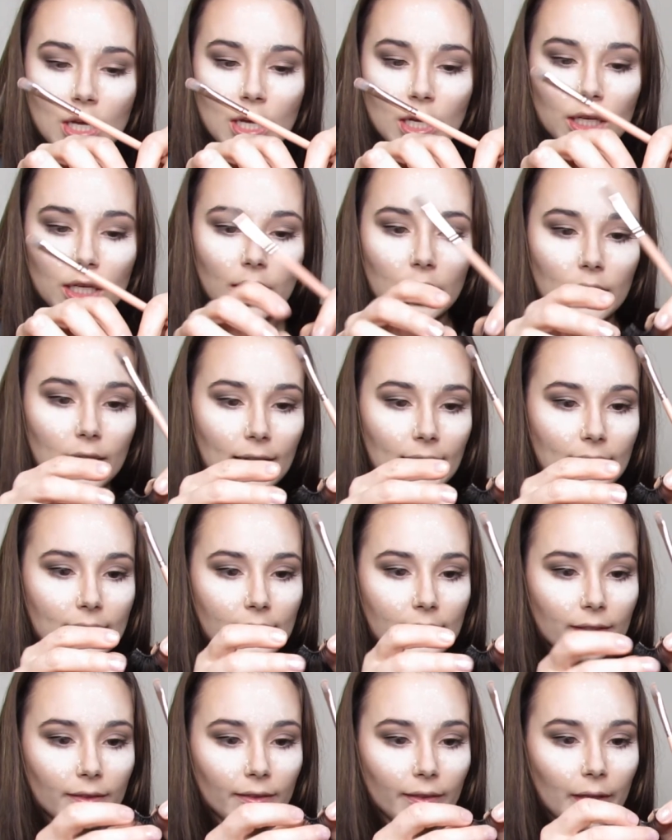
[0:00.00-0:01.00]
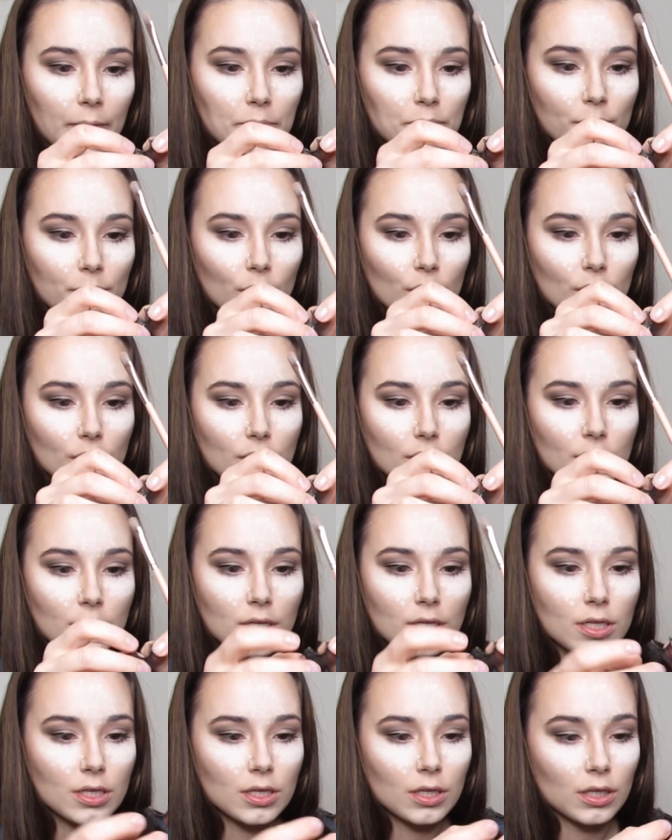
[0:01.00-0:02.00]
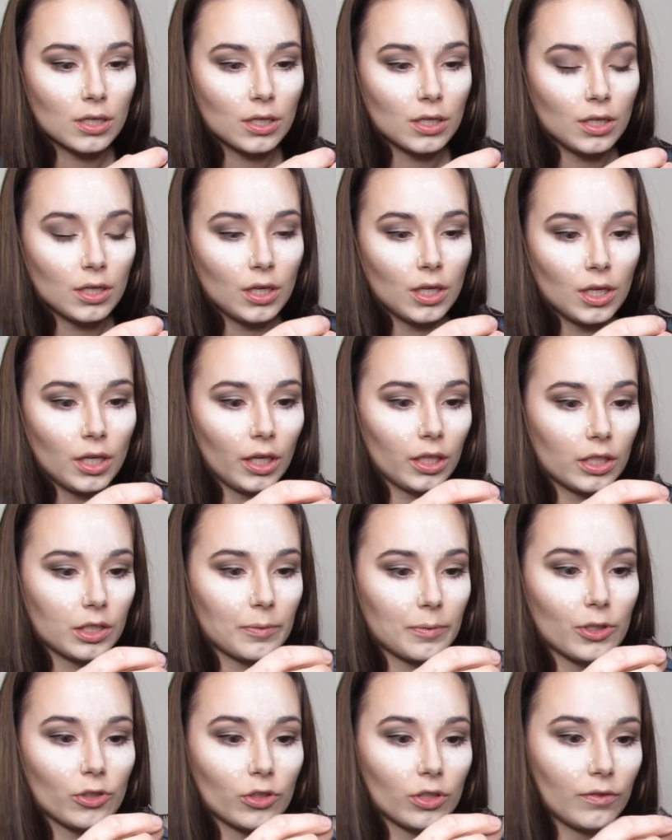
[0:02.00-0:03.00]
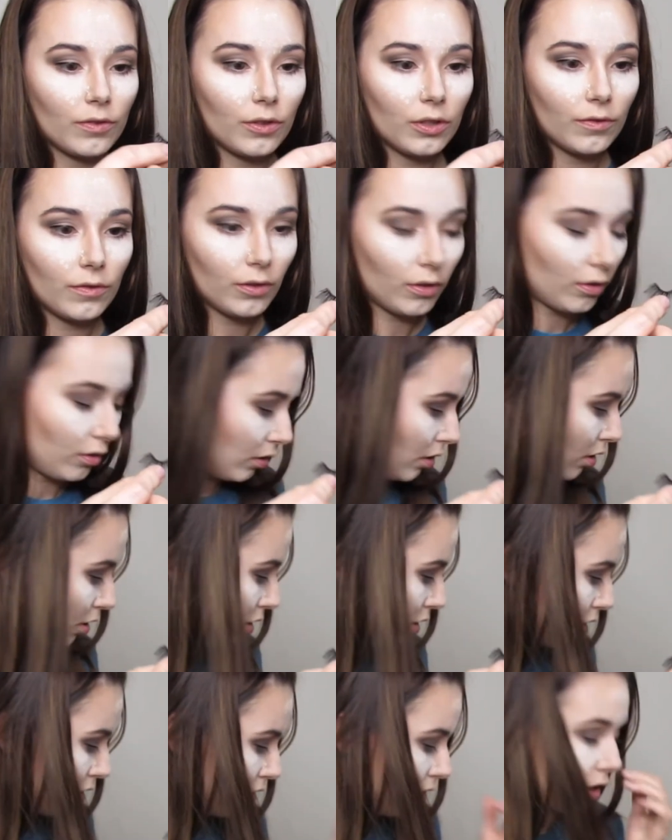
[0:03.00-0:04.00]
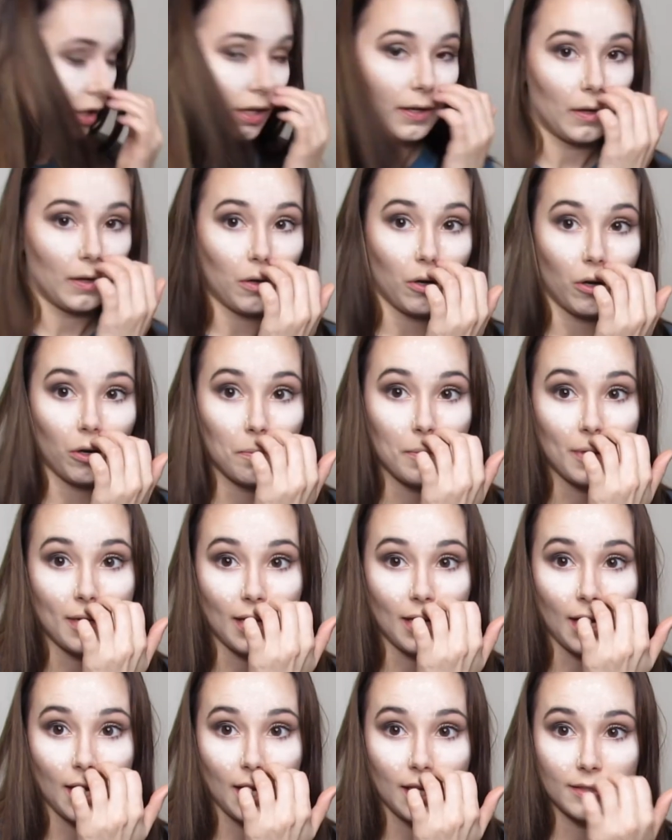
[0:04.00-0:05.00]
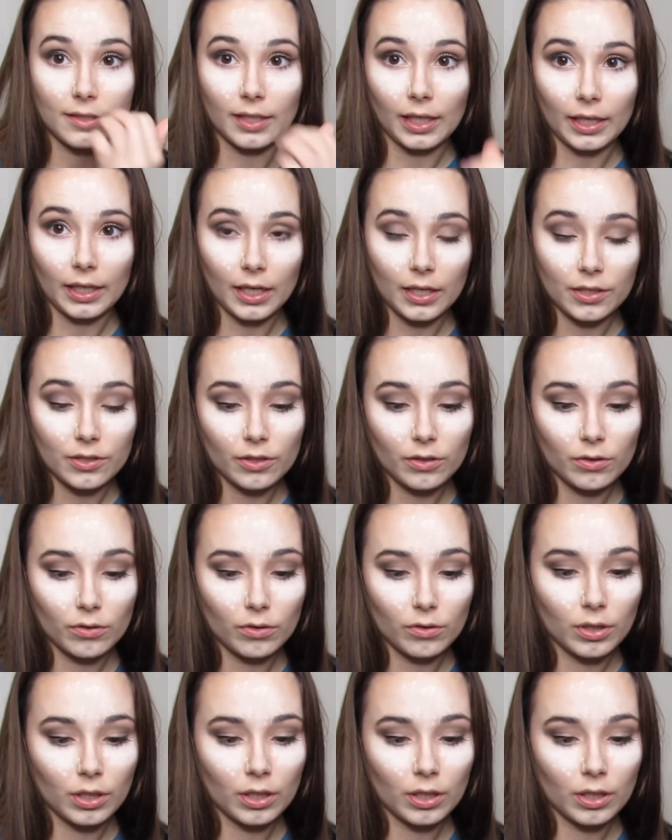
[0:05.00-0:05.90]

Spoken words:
get it nice and limber, especially if you have kind of almond eyes like I do.